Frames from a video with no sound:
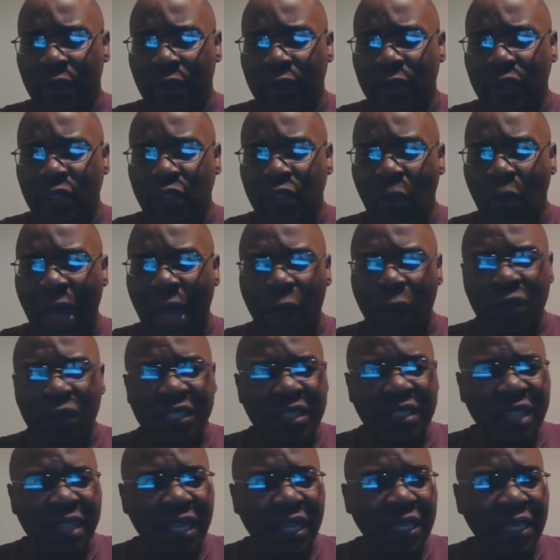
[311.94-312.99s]
So I was
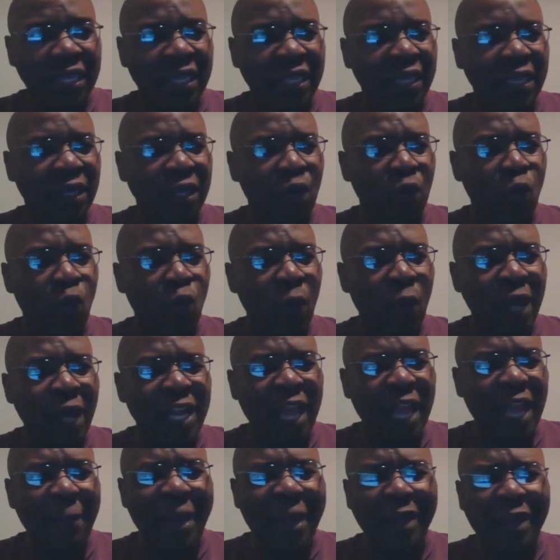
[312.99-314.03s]
thinking, what
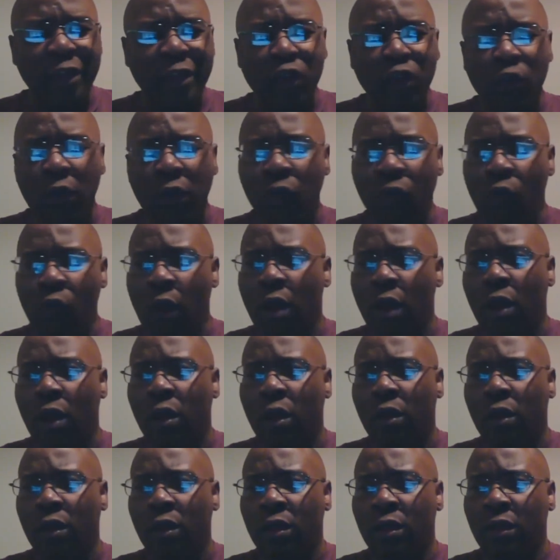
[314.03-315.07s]
am I doing wrong?
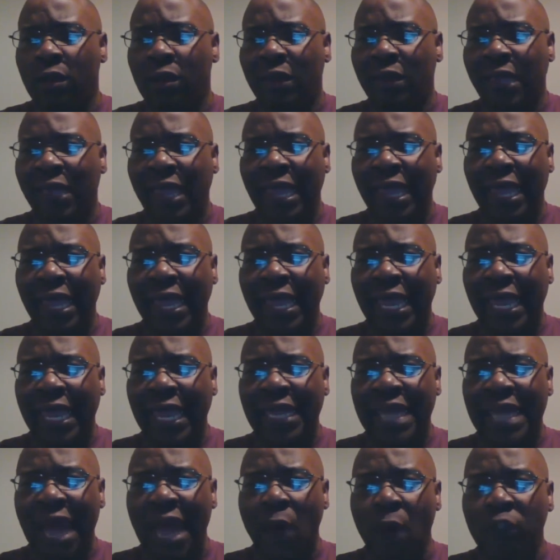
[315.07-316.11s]

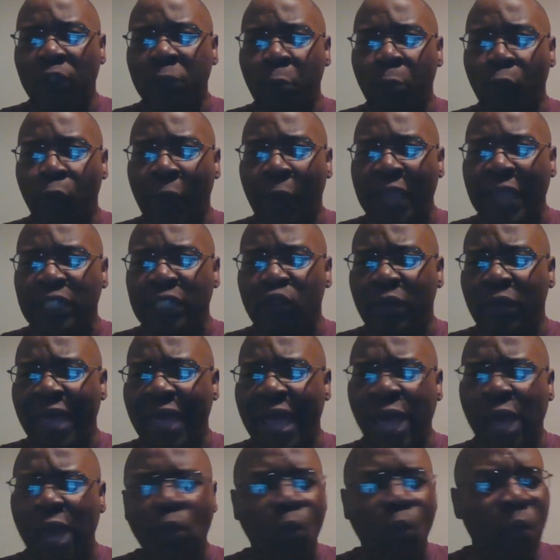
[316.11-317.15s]
And I was praying to
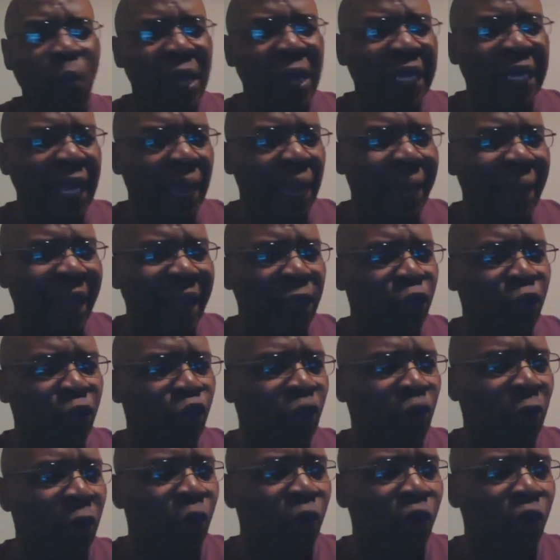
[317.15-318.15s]
God, what am I doing